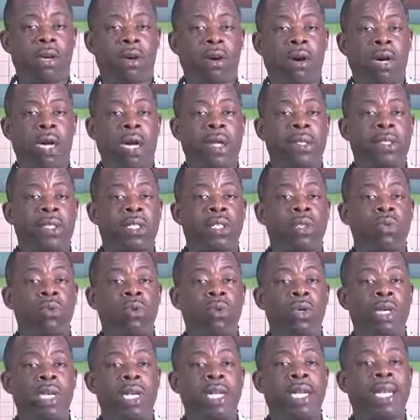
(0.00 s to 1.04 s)
Organizations
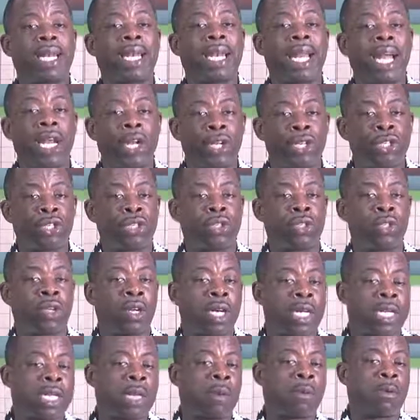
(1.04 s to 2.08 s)
will need
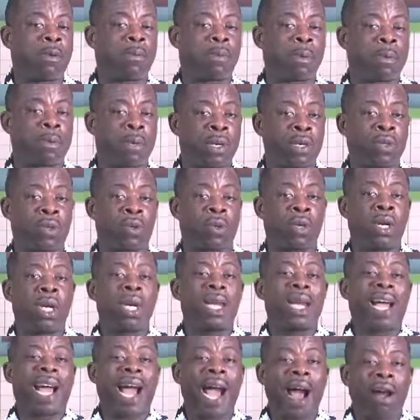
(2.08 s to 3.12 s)
knowledgeable people and so on.
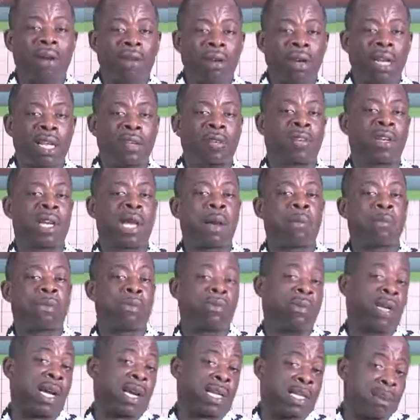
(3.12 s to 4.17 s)
Outlets for their
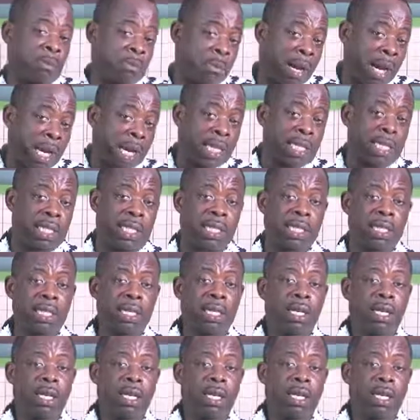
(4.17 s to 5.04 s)
product, market.